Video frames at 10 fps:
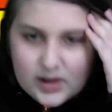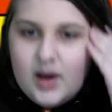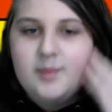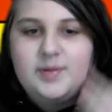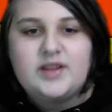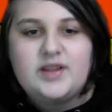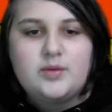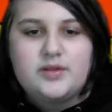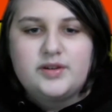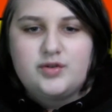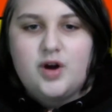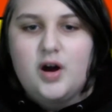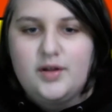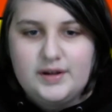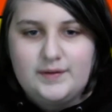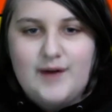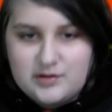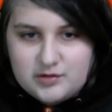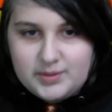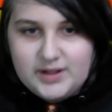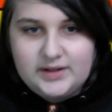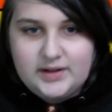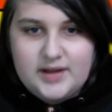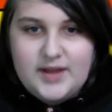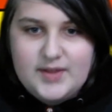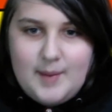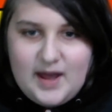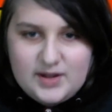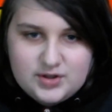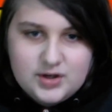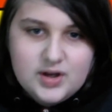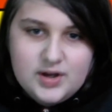Because it was a draw, the advisors played to decide the match.